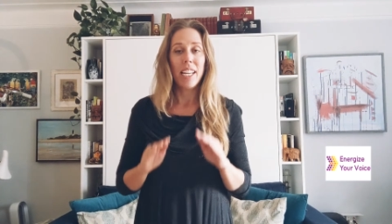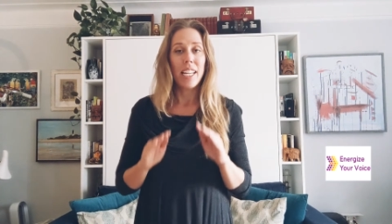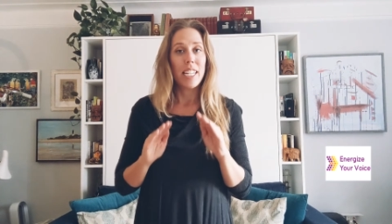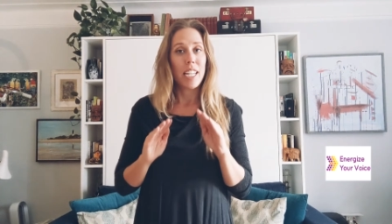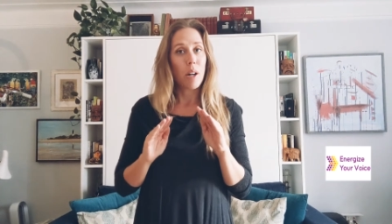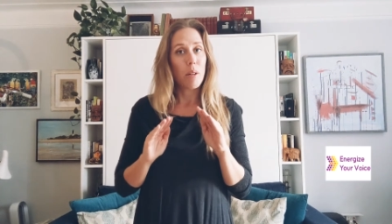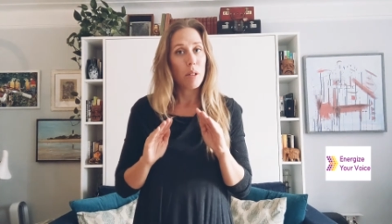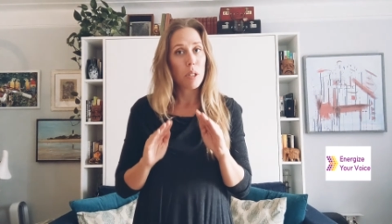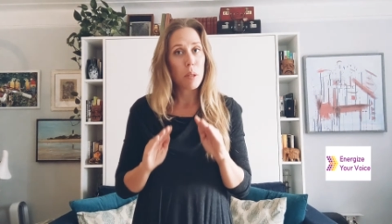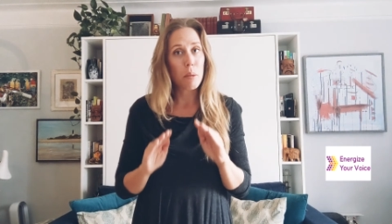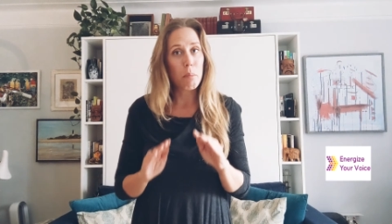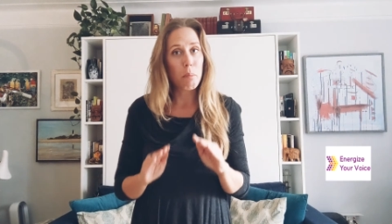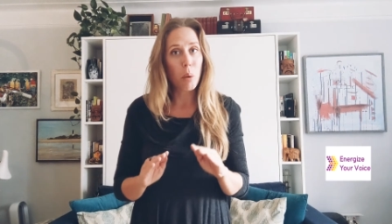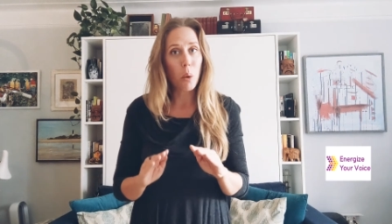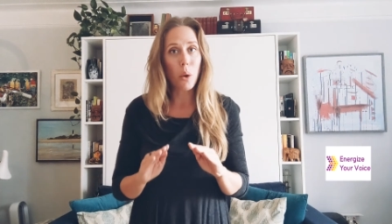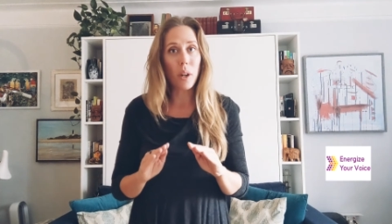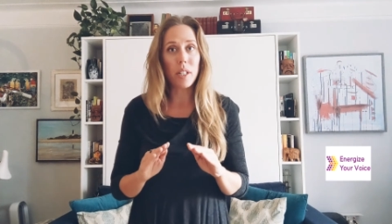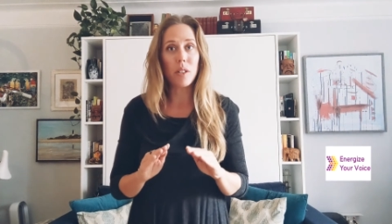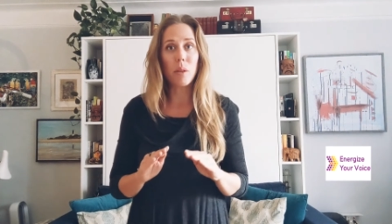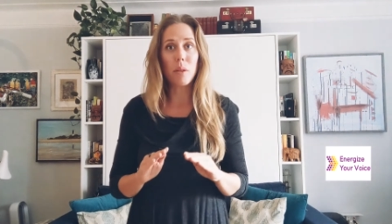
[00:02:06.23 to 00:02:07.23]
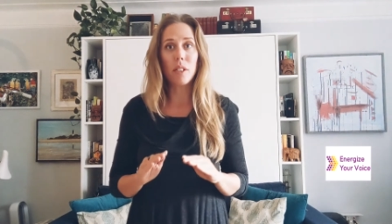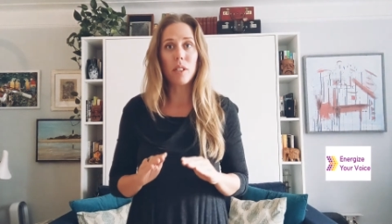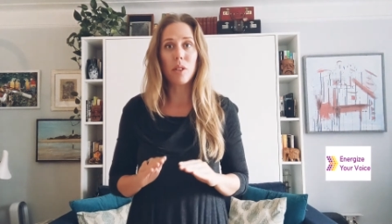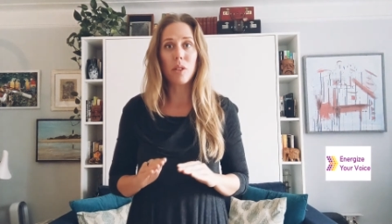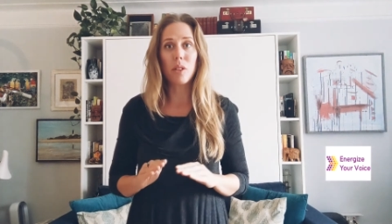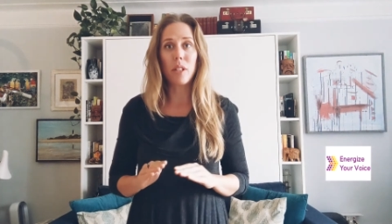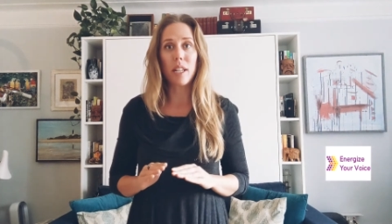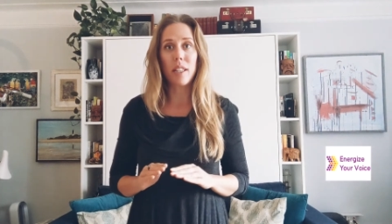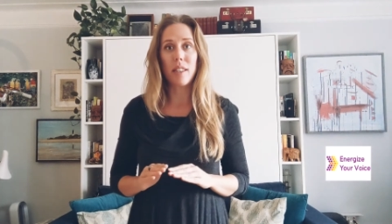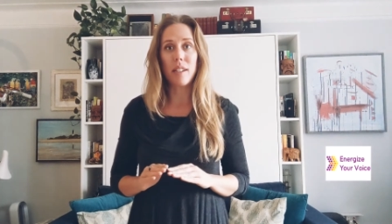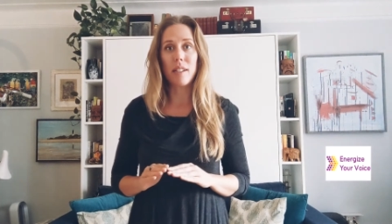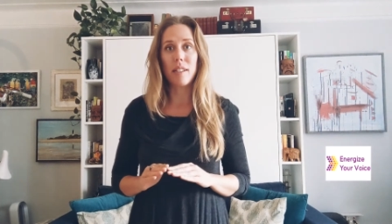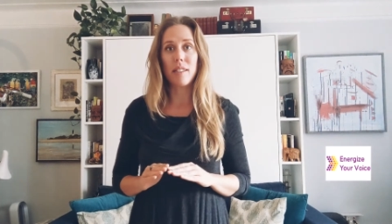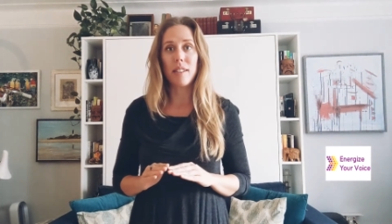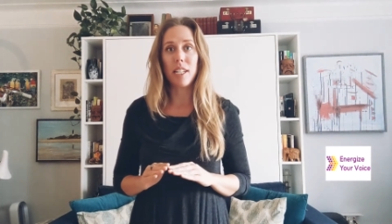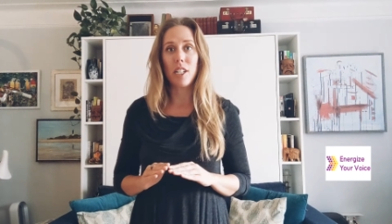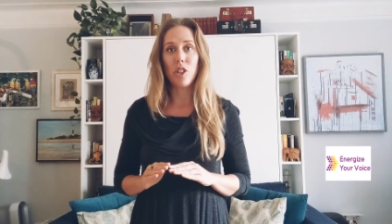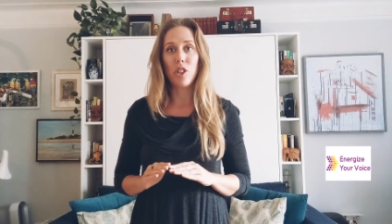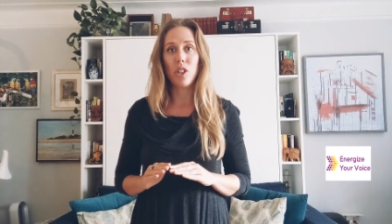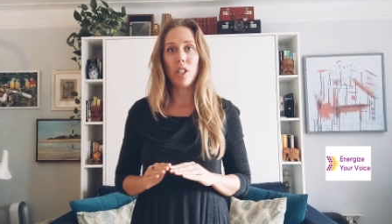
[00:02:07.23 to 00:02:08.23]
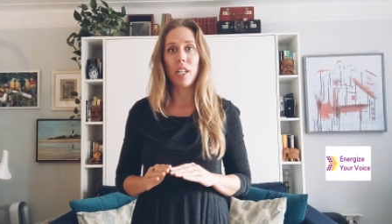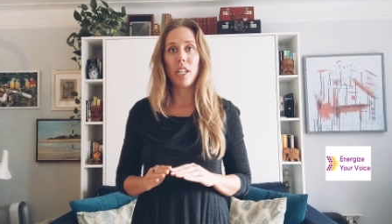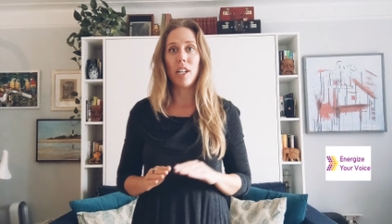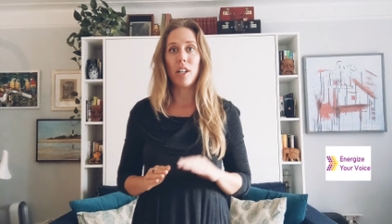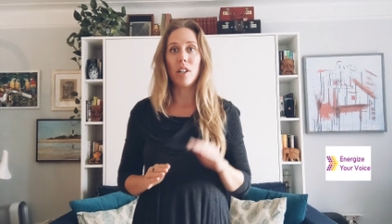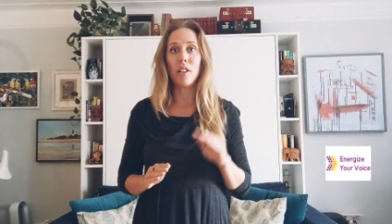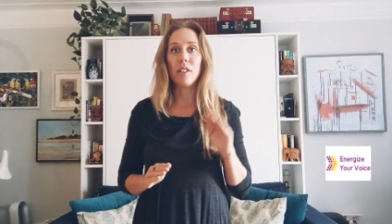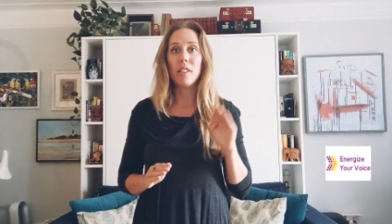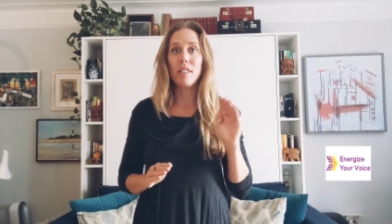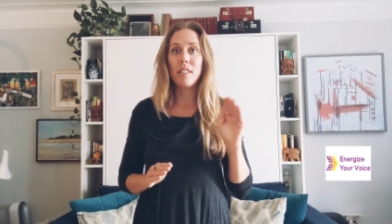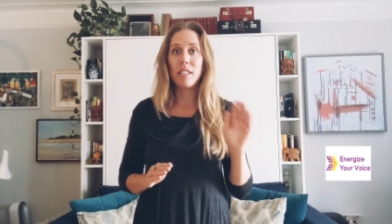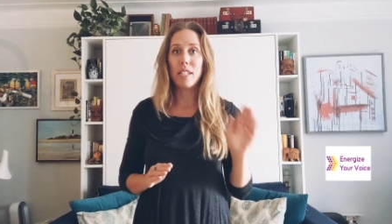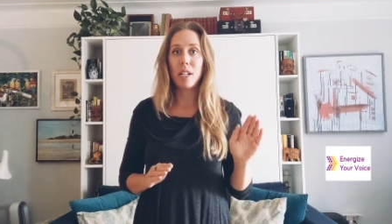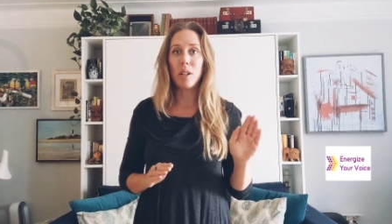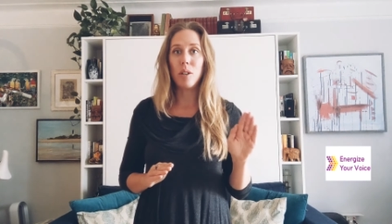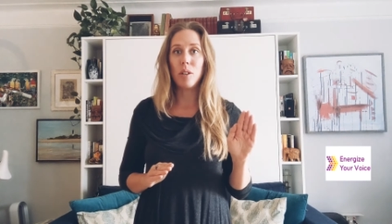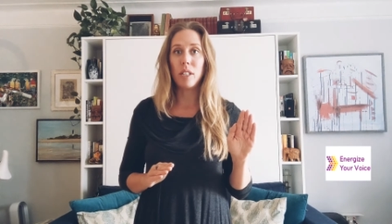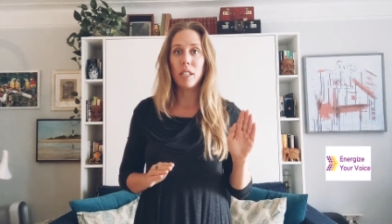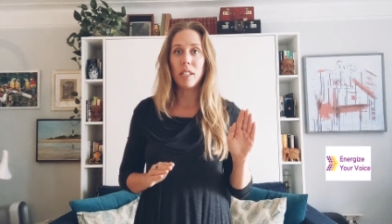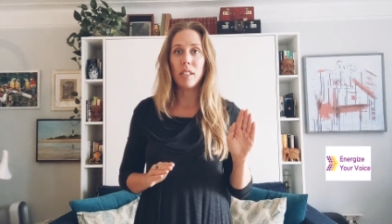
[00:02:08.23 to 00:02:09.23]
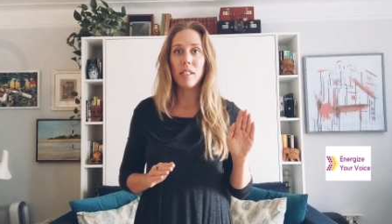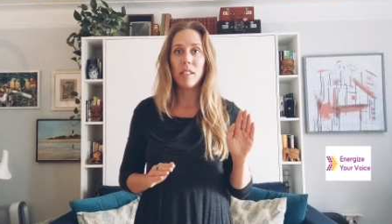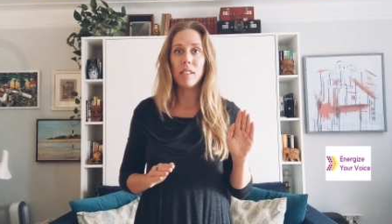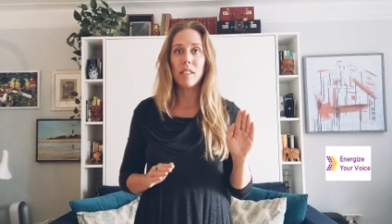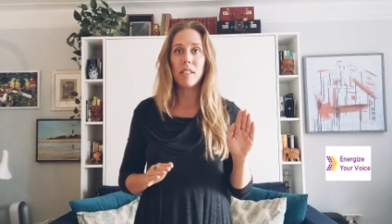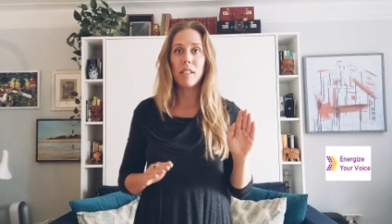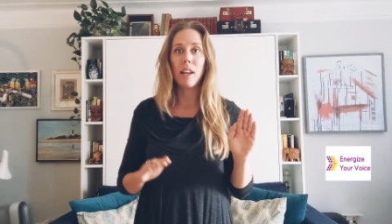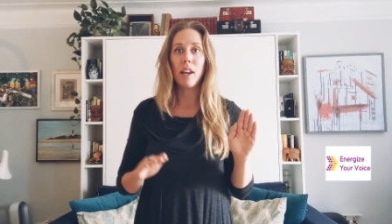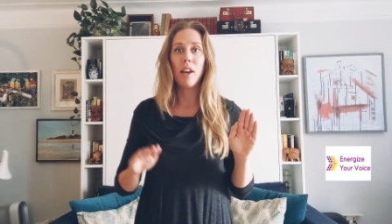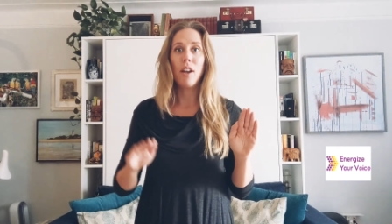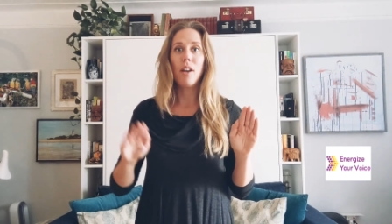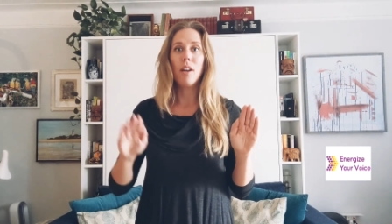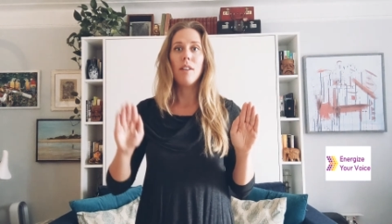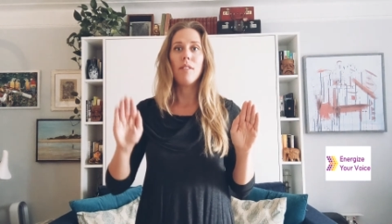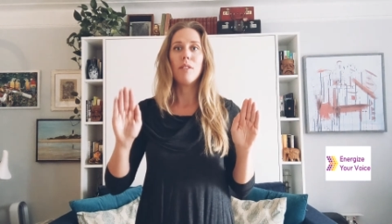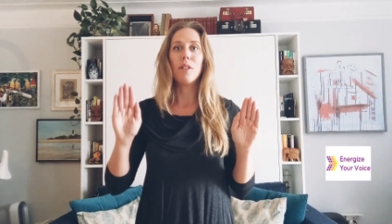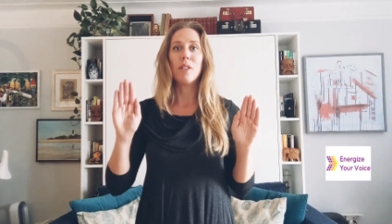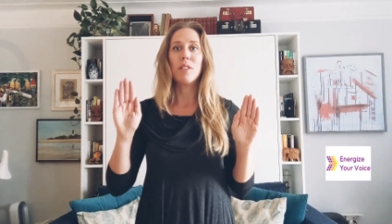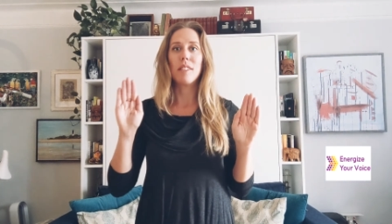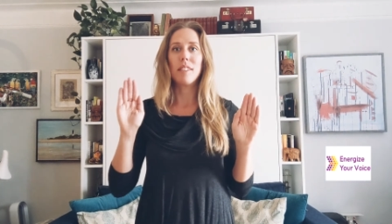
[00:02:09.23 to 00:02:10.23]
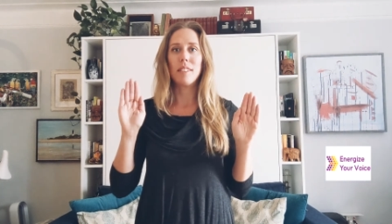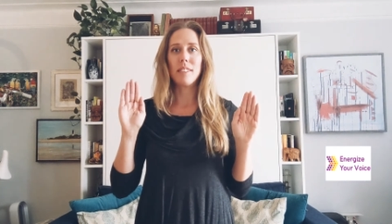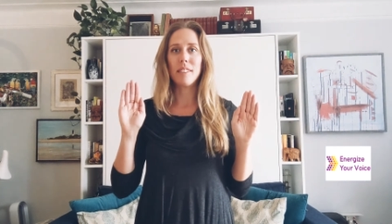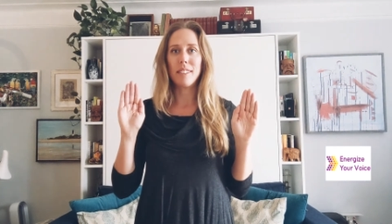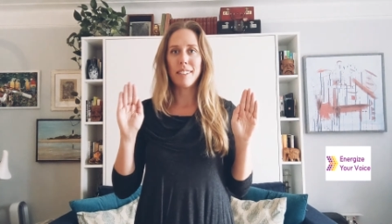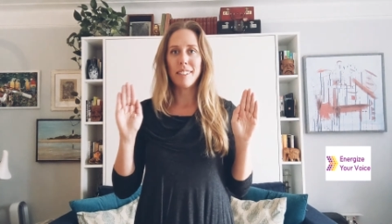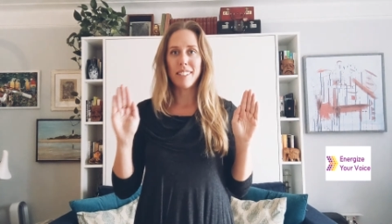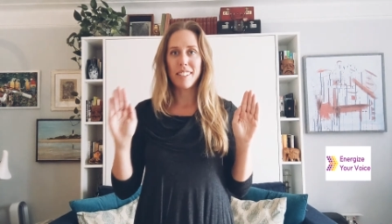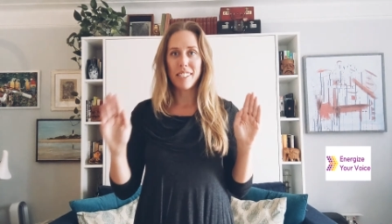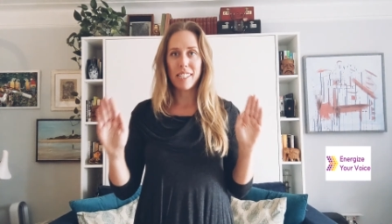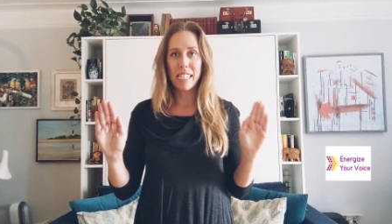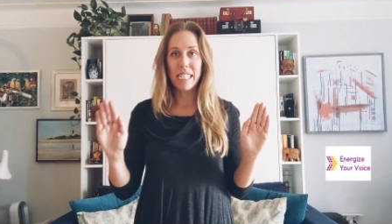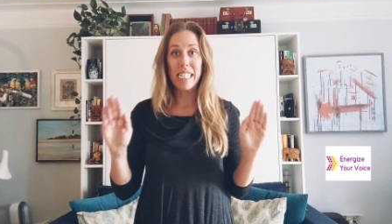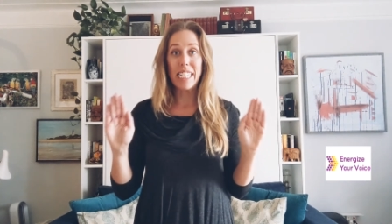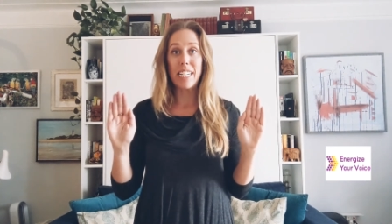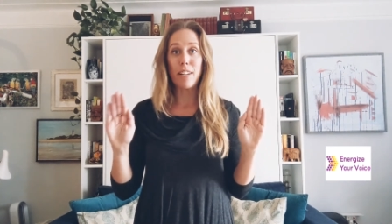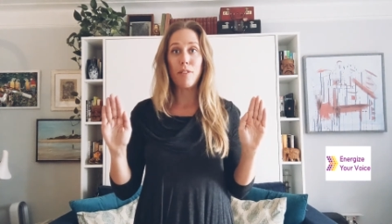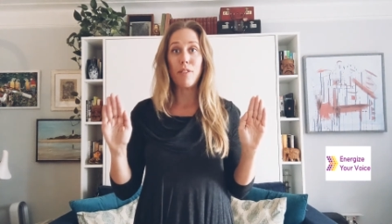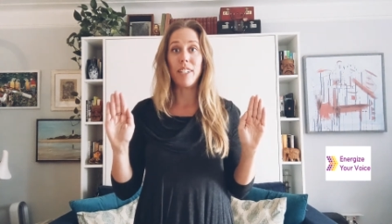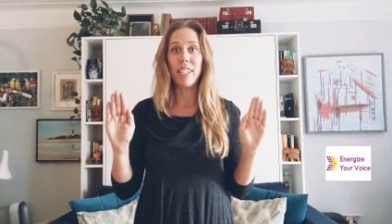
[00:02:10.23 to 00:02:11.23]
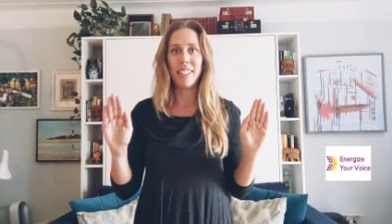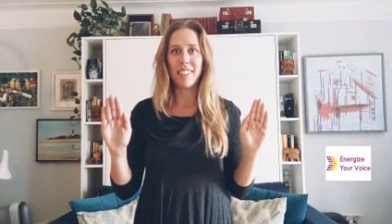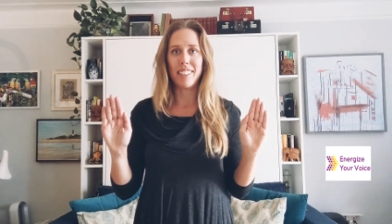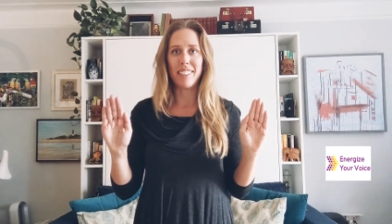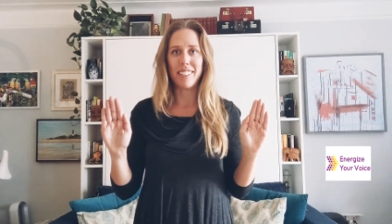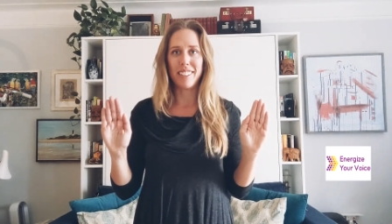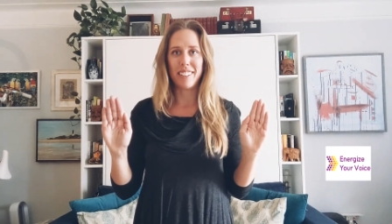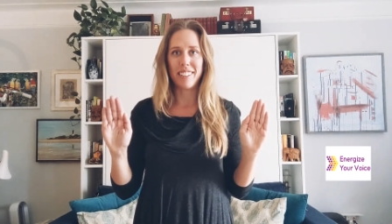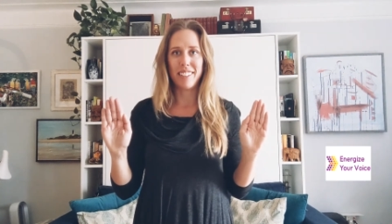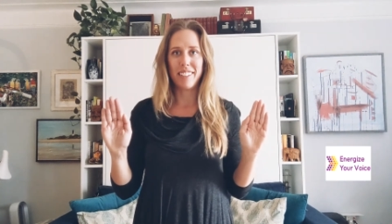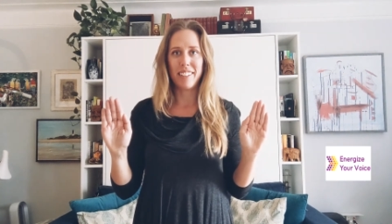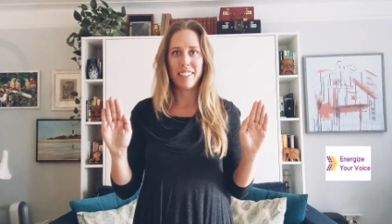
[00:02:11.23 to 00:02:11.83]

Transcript: Now, it's important to understand the distinction here stillness versus stiffness.